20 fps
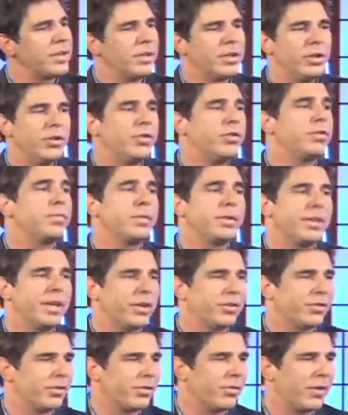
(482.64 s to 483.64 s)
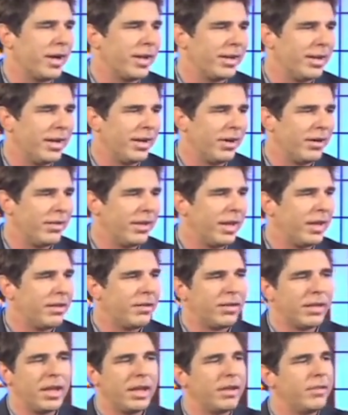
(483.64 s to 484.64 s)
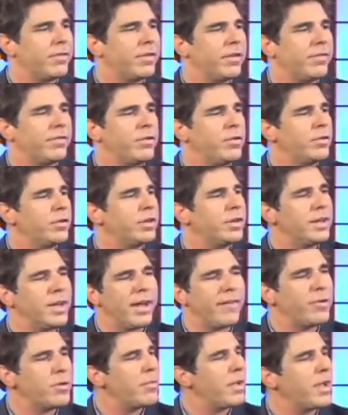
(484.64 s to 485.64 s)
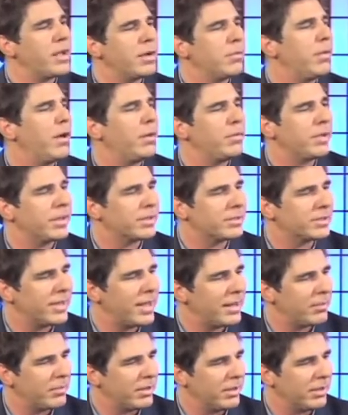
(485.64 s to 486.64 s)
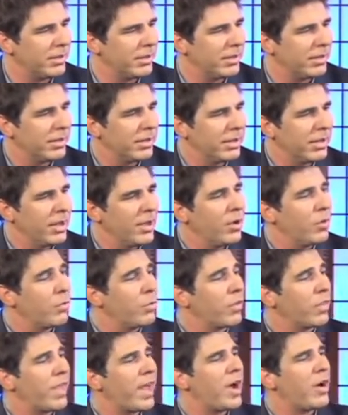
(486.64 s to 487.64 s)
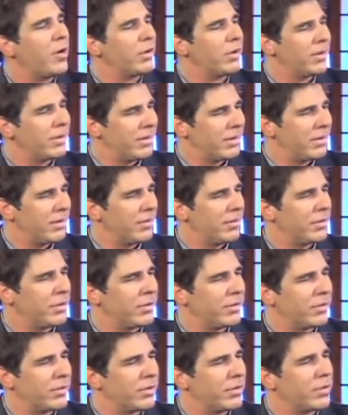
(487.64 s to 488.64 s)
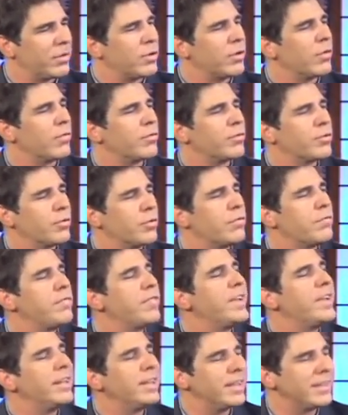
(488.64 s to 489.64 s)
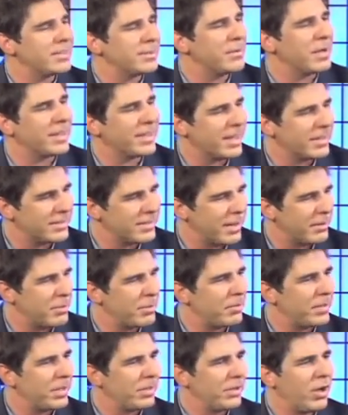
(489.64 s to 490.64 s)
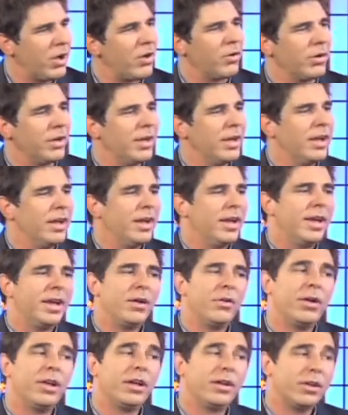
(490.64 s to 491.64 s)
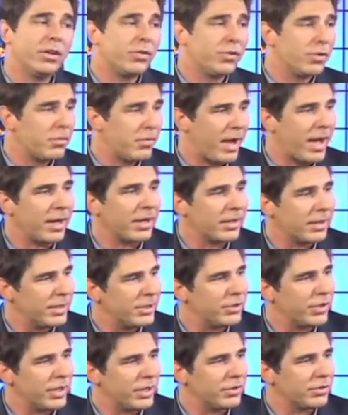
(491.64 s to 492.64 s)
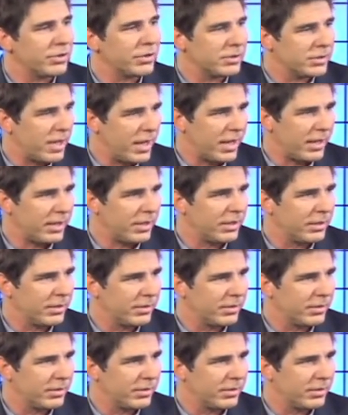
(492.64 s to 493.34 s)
a huge potential right there. That if you could never make a public statement without your true feelings about that statement being known, it could dramatically change society.